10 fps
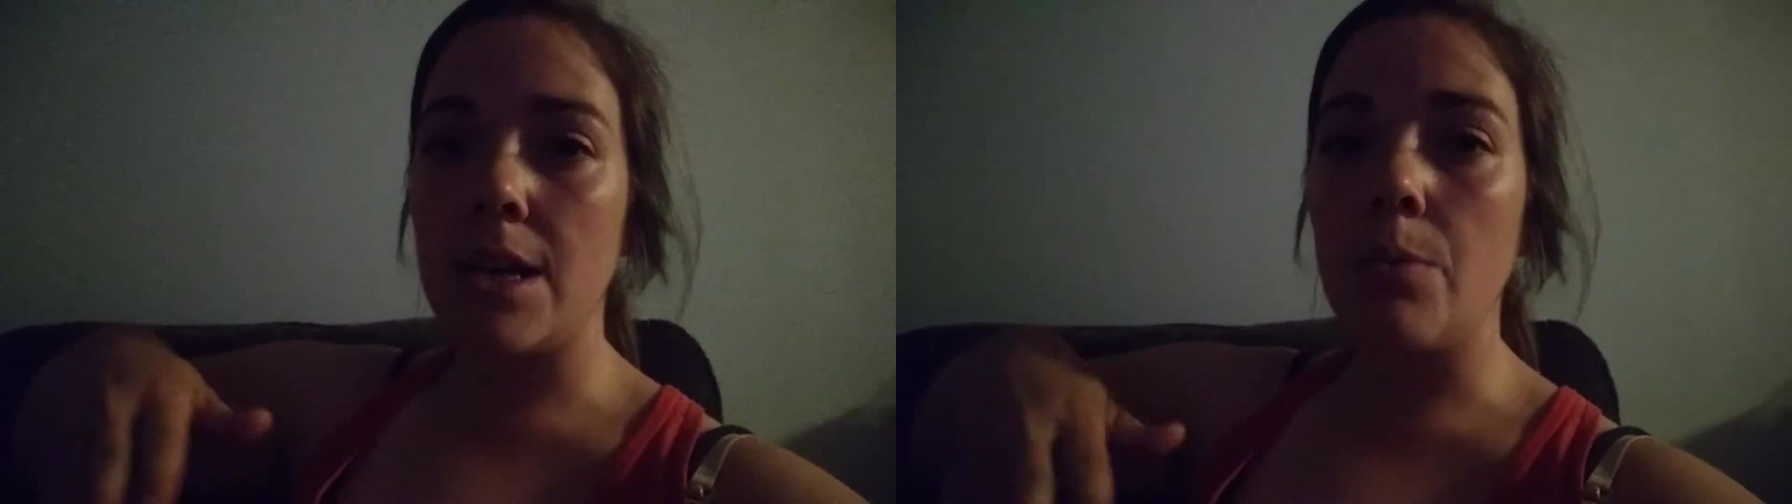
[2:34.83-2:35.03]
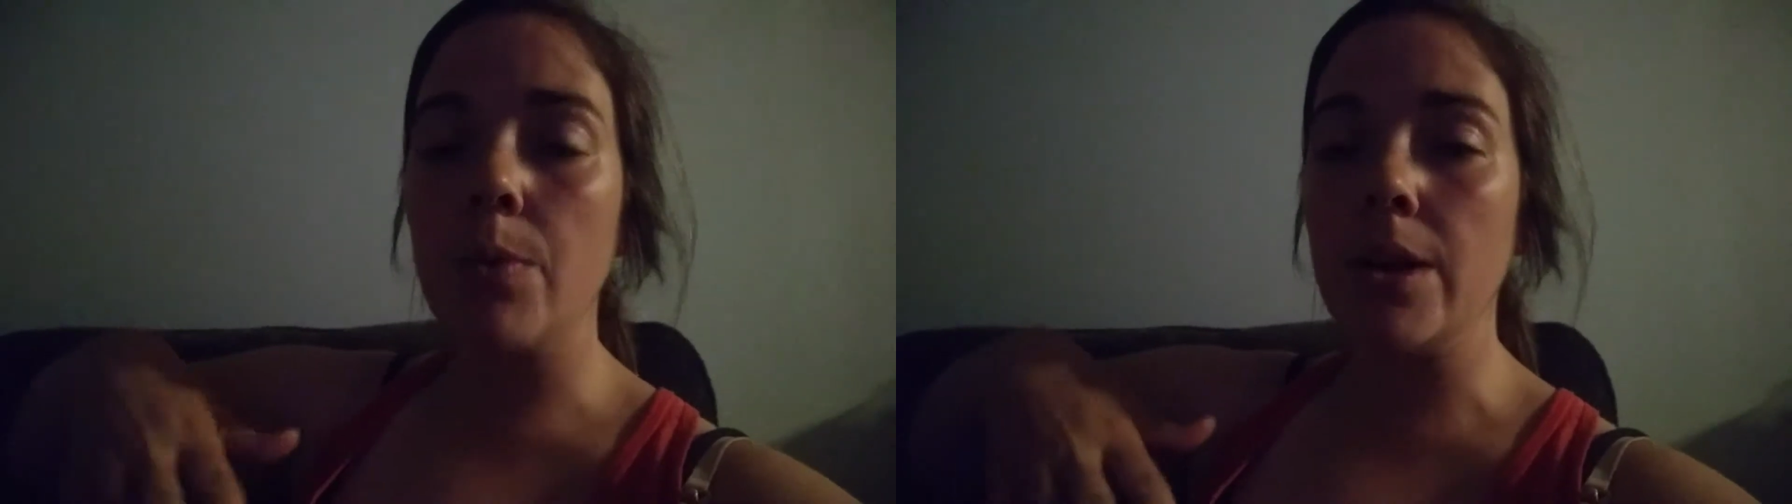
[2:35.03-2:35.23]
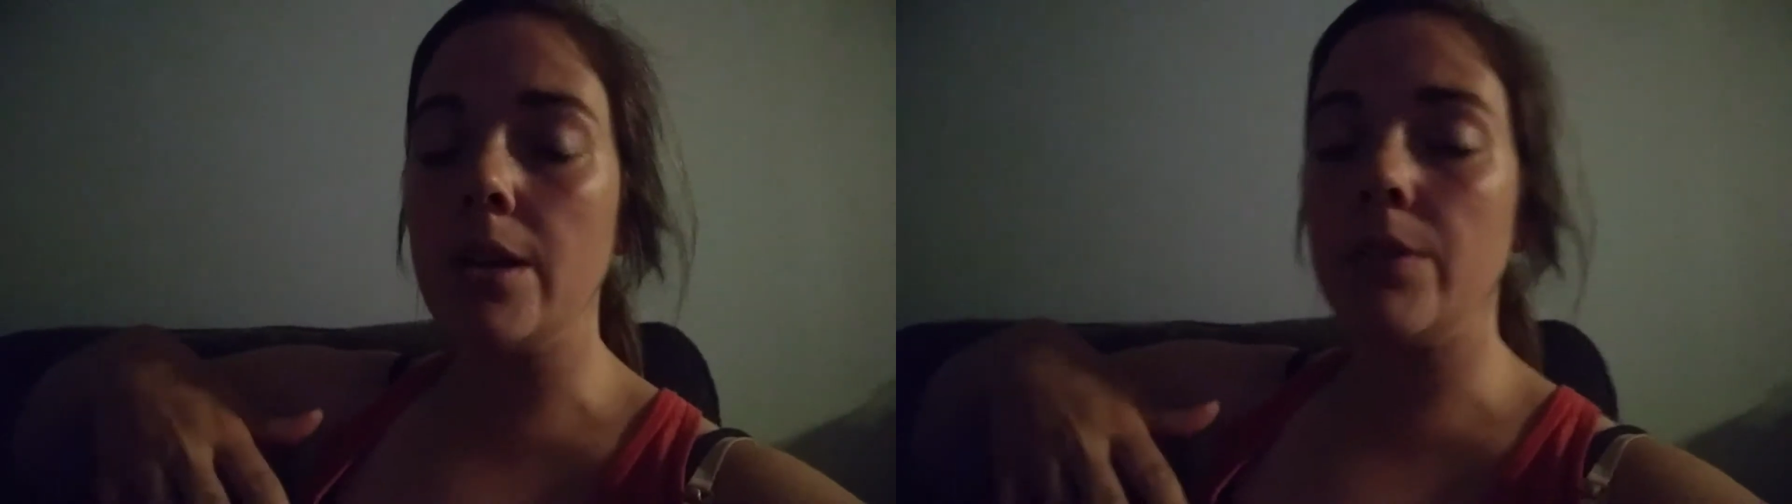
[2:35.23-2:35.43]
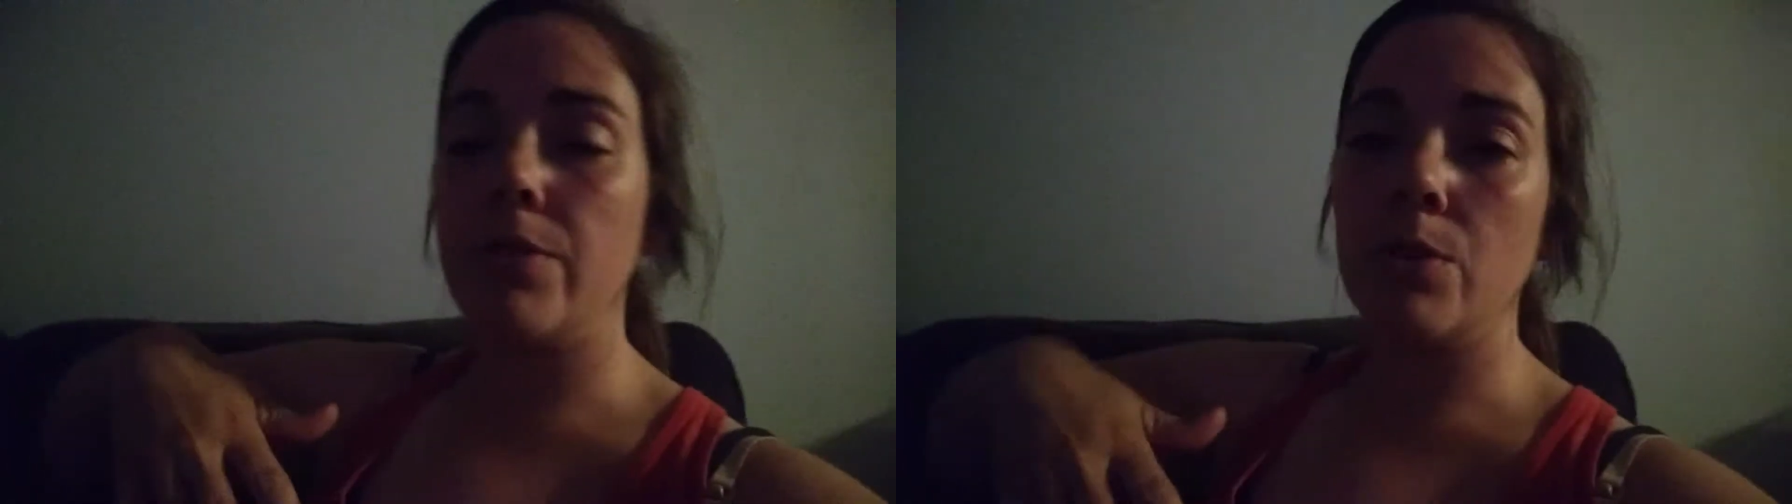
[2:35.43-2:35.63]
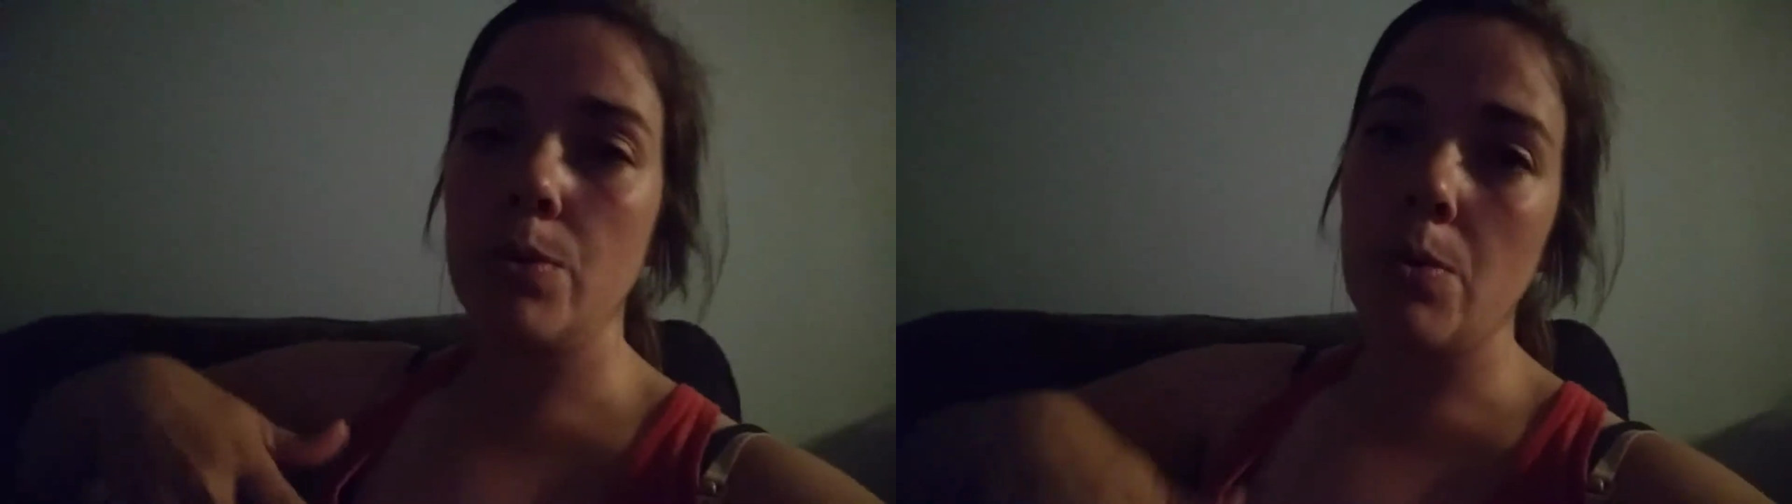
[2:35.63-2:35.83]
that we
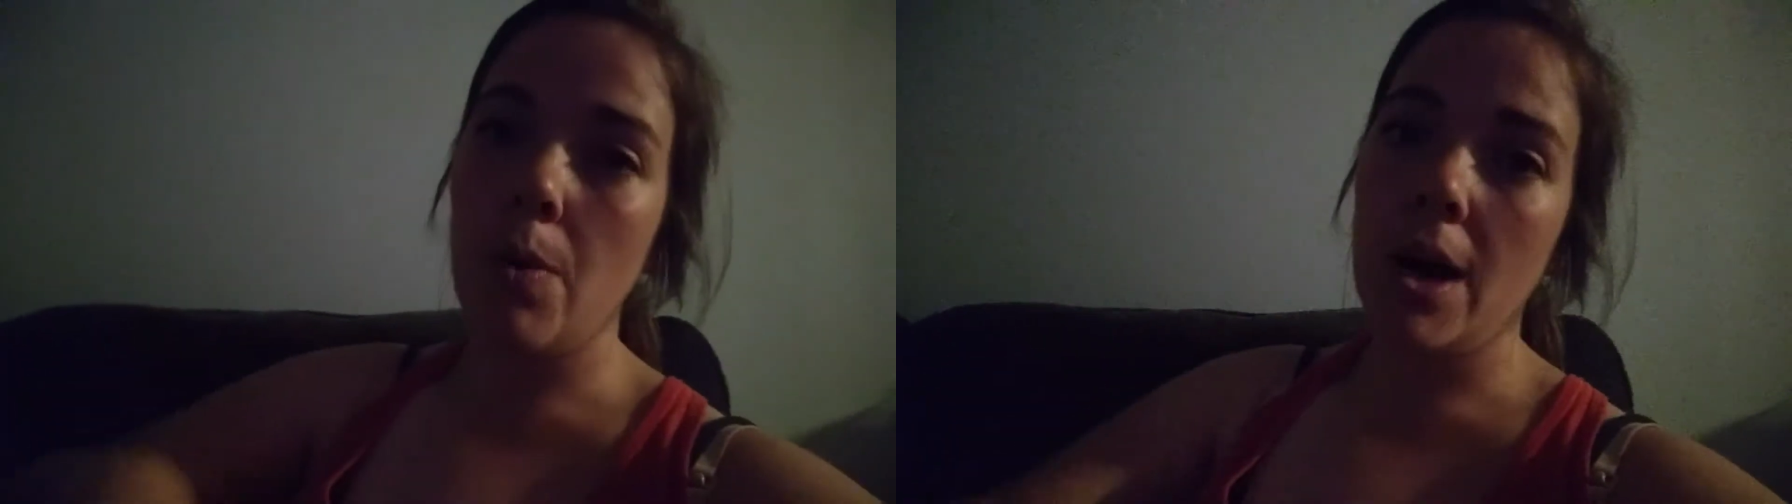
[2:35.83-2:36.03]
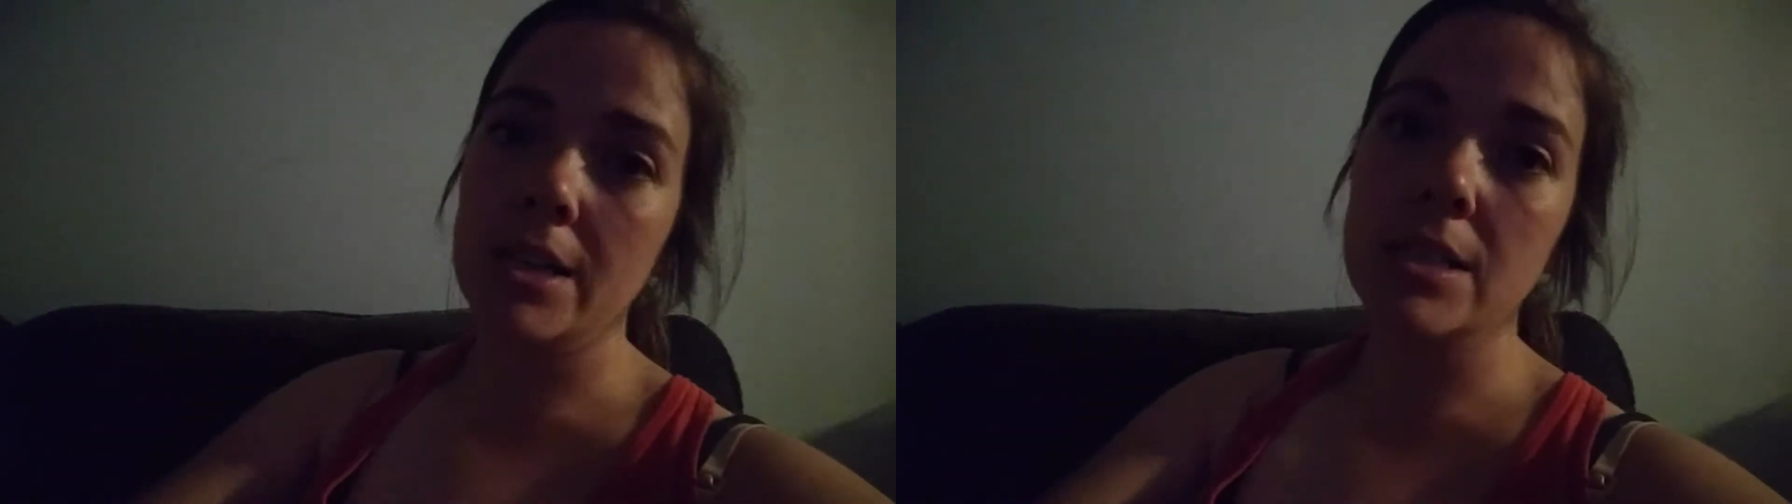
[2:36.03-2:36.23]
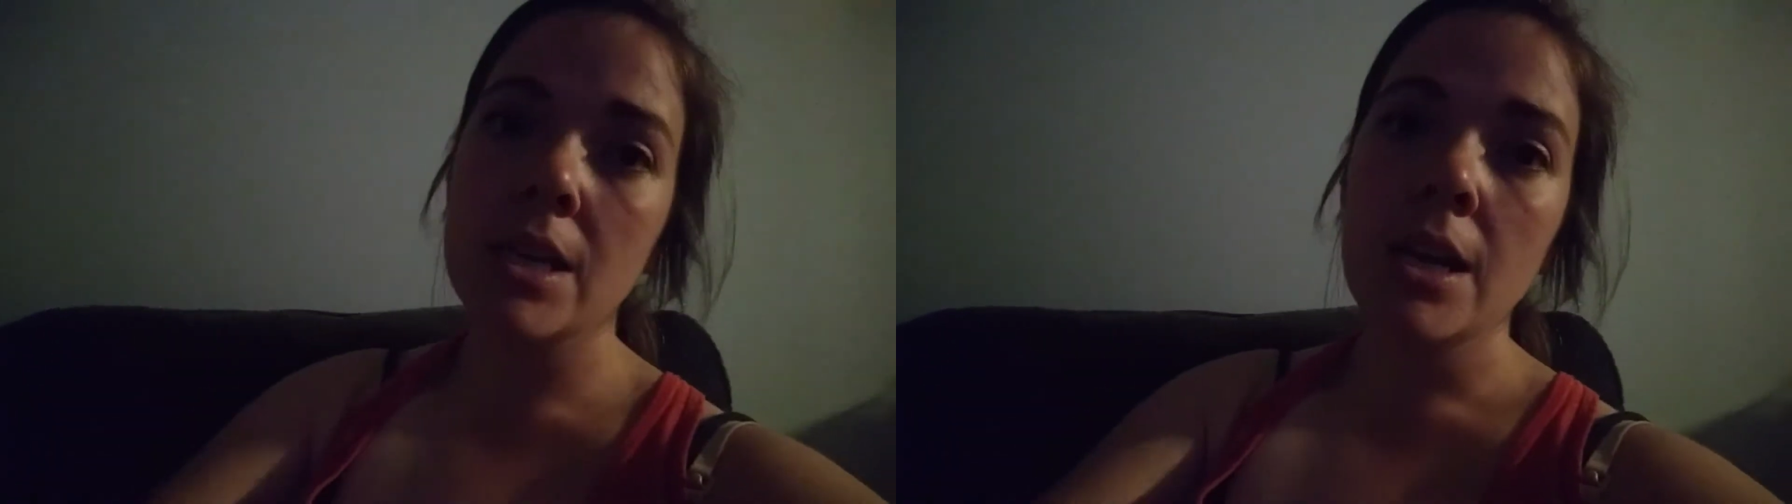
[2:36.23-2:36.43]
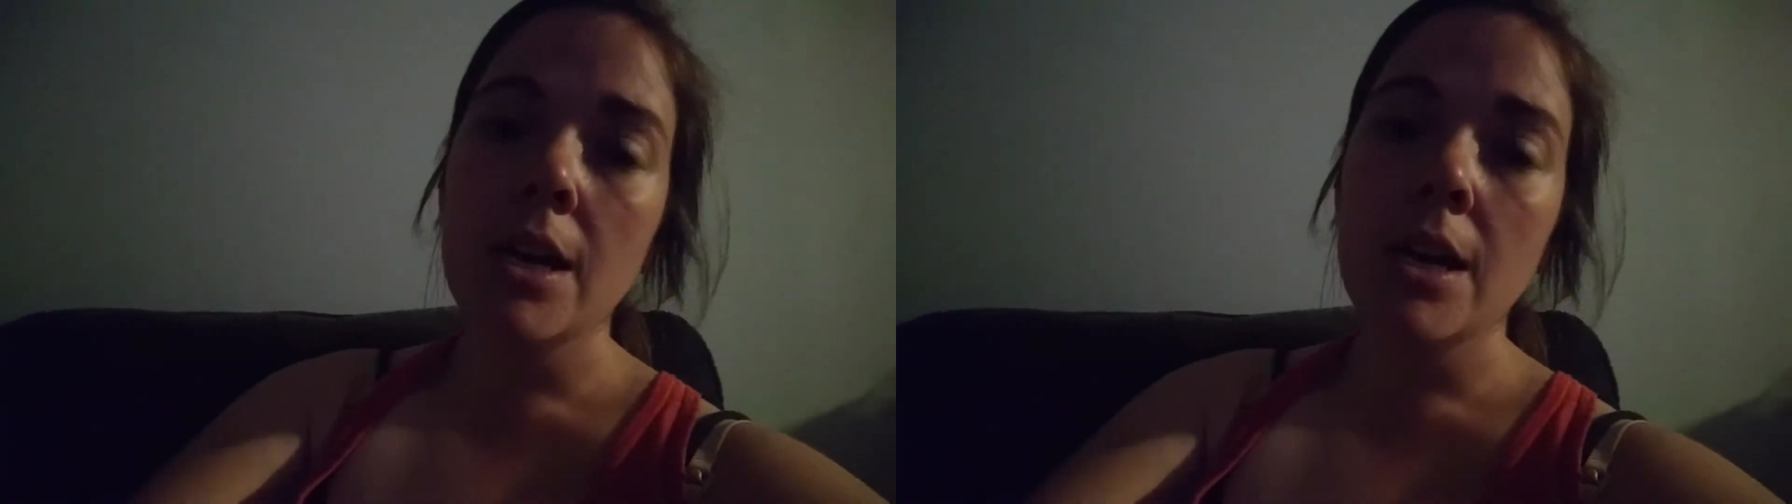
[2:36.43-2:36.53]
feel we'll want